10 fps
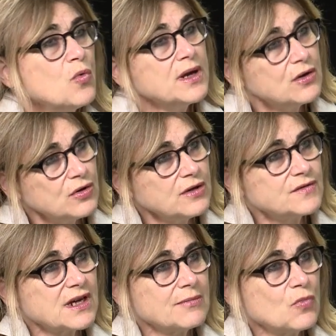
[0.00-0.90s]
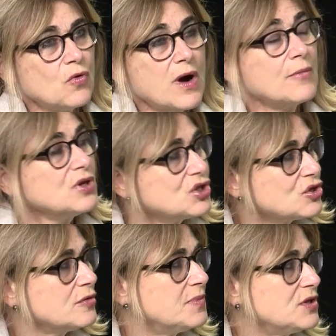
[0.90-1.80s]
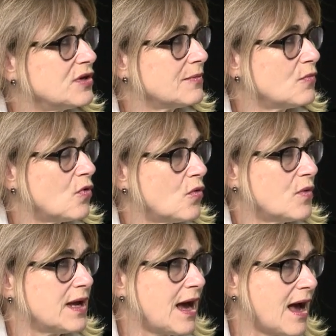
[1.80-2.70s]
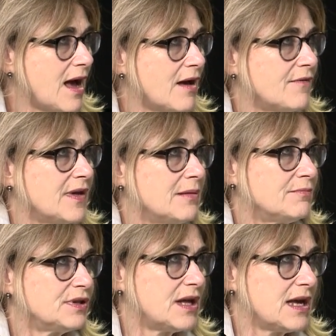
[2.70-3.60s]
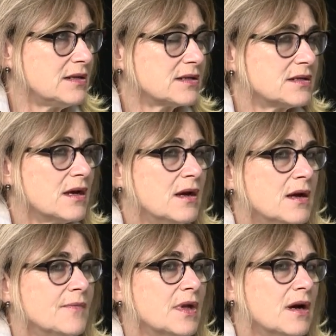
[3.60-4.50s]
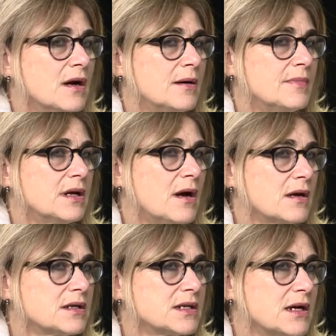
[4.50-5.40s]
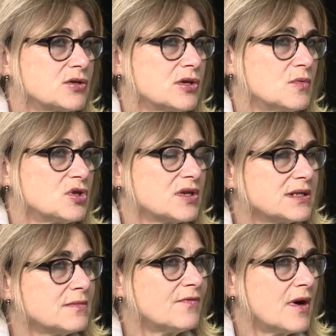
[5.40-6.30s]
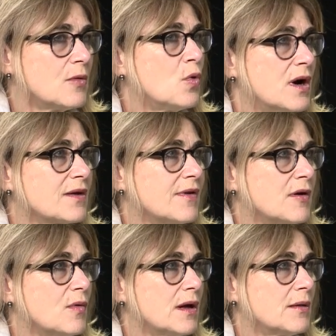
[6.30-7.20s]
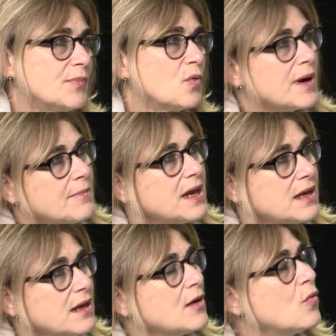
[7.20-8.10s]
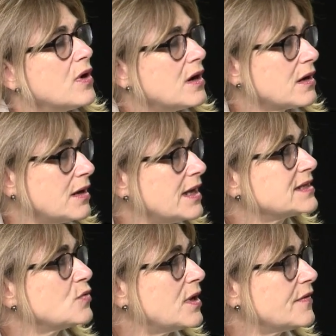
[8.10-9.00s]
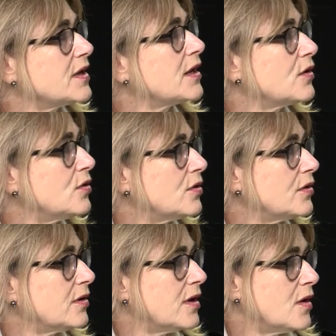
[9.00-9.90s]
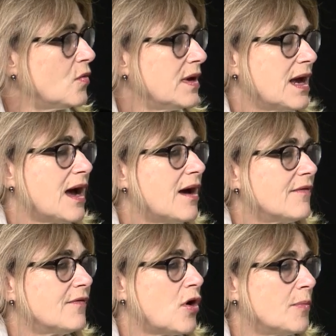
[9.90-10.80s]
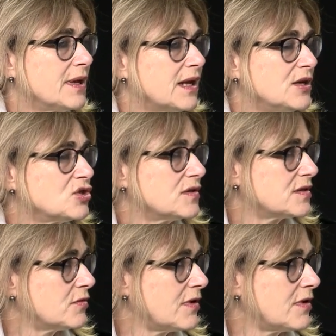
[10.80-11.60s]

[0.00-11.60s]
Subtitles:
We could have done more, and we should be doing more. We have in place an architecture which doesn't work very well, but we're making it work less well than it could. We have obligations to